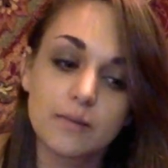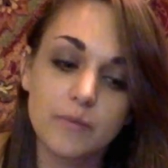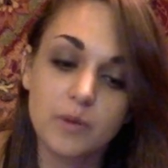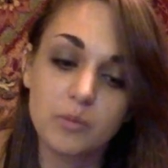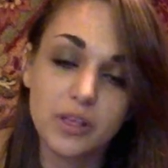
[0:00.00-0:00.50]

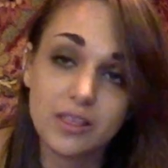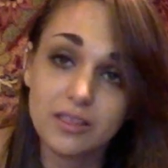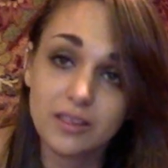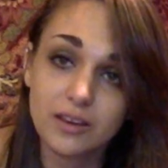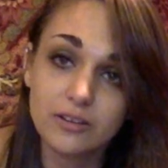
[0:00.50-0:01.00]
Completely
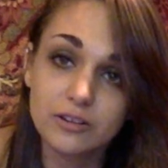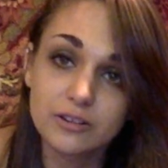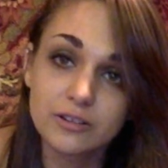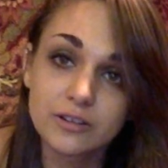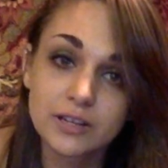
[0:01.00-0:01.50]

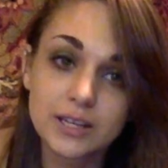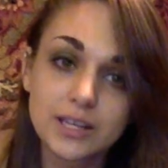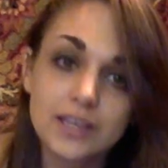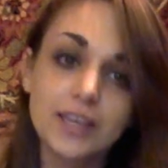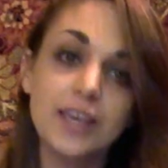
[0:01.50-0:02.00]
legal.
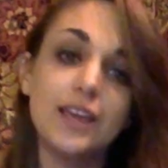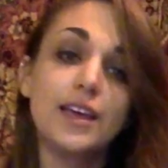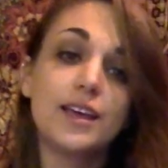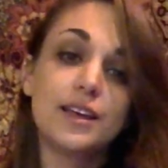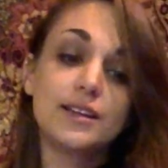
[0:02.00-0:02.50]

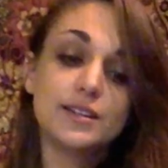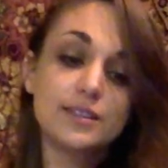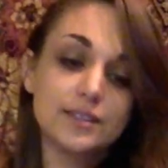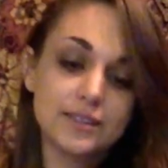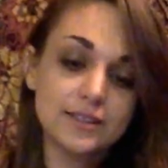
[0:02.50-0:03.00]
And